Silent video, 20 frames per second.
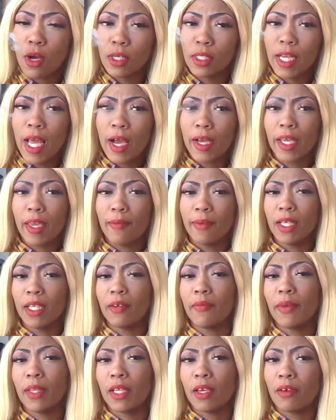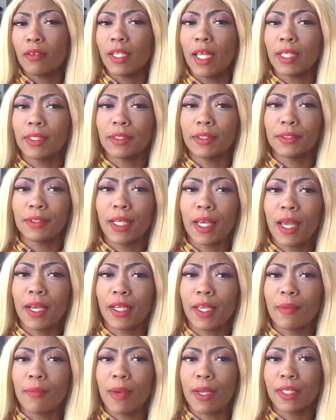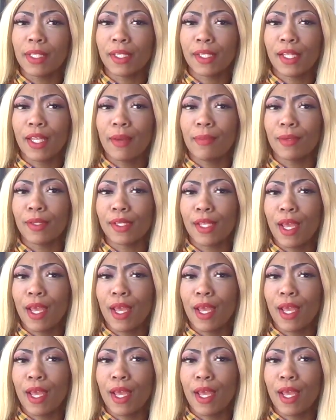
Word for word: Now, even in a video like this, I gotta get my disclaimers